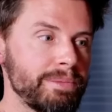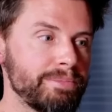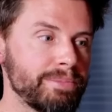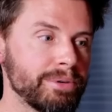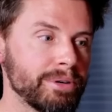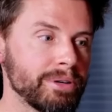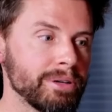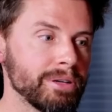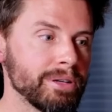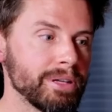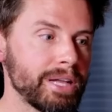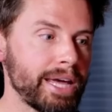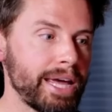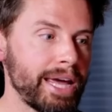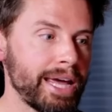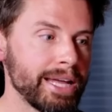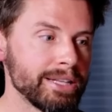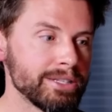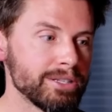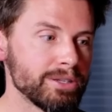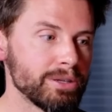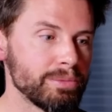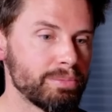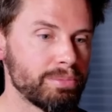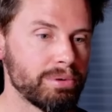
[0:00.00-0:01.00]
people
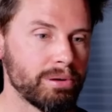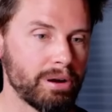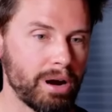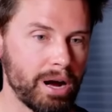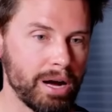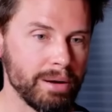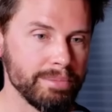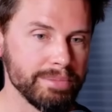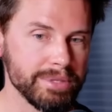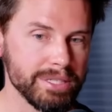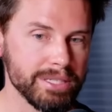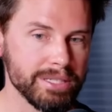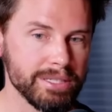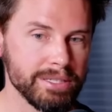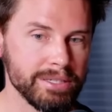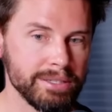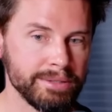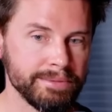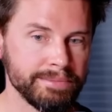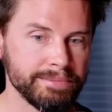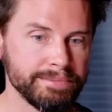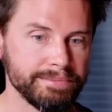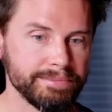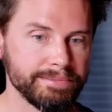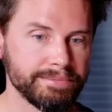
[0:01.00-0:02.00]
answer prompts,
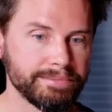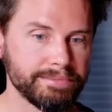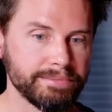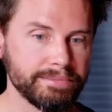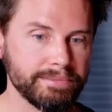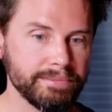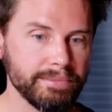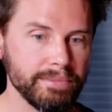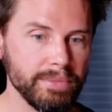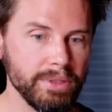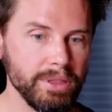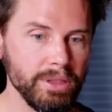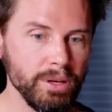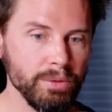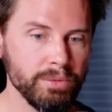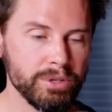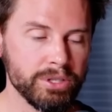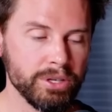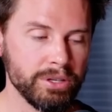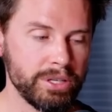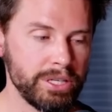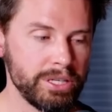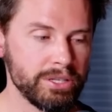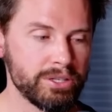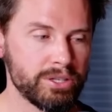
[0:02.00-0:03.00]

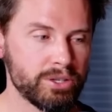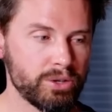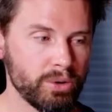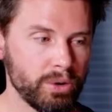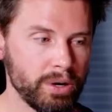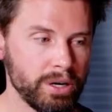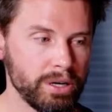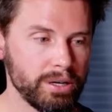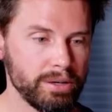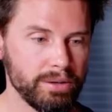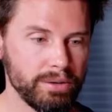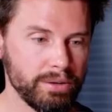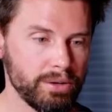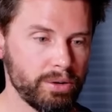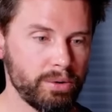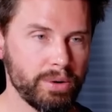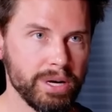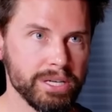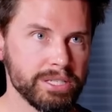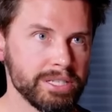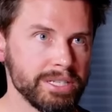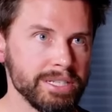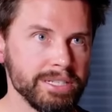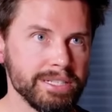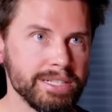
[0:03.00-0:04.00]
which are these short
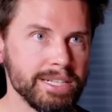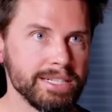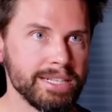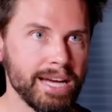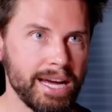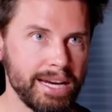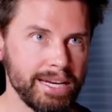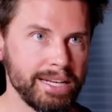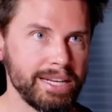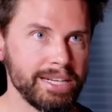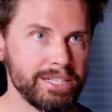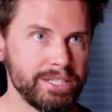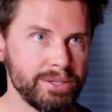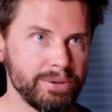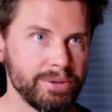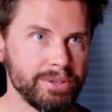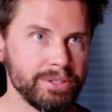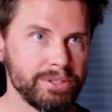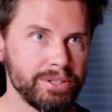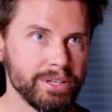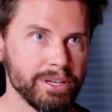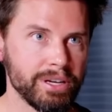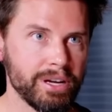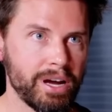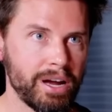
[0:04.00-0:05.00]
questions designed to get you
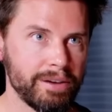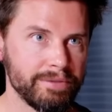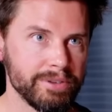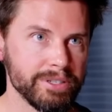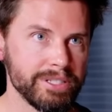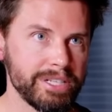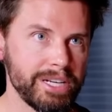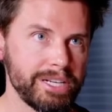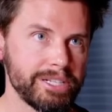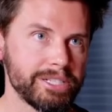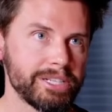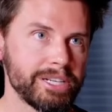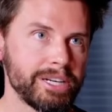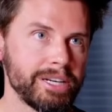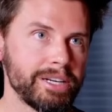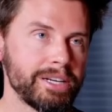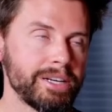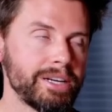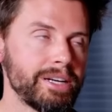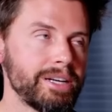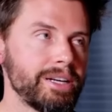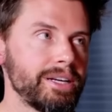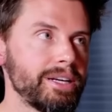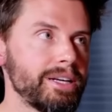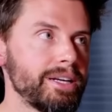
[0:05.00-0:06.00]
into a
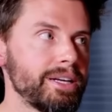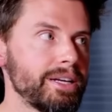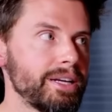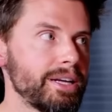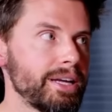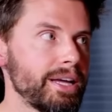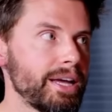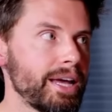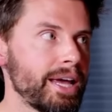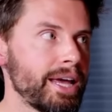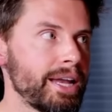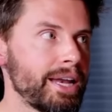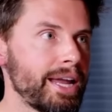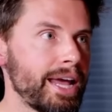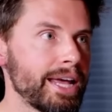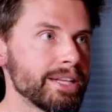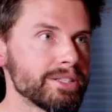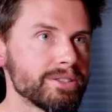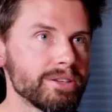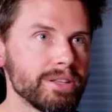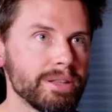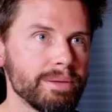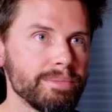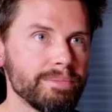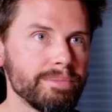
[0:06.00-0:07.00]
conversation and
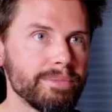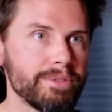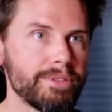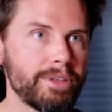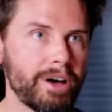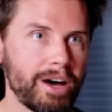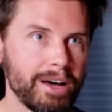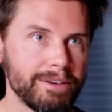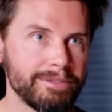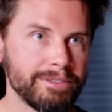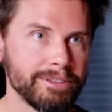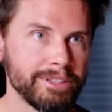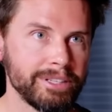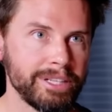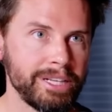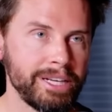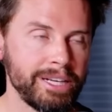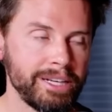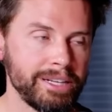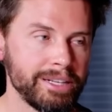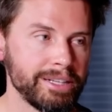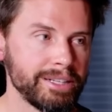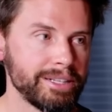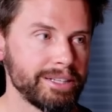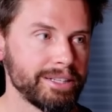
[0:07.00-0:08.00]
answer them
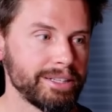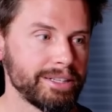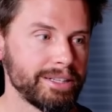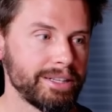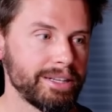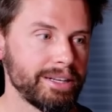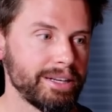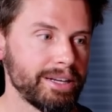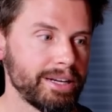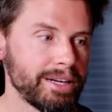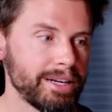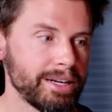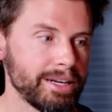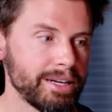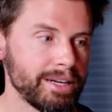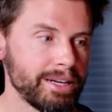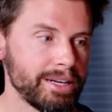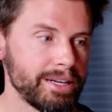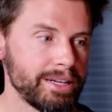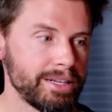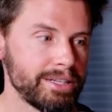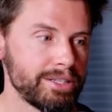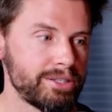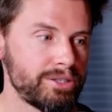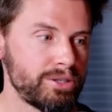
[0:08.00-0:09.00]
thoughtfully,
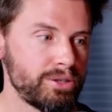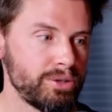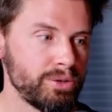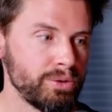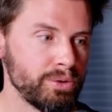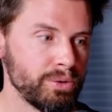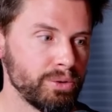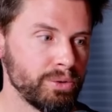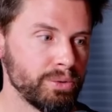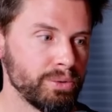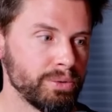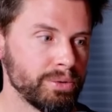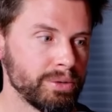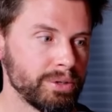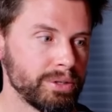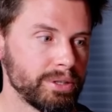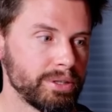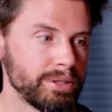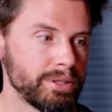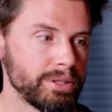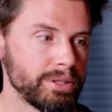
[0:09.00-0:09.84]
to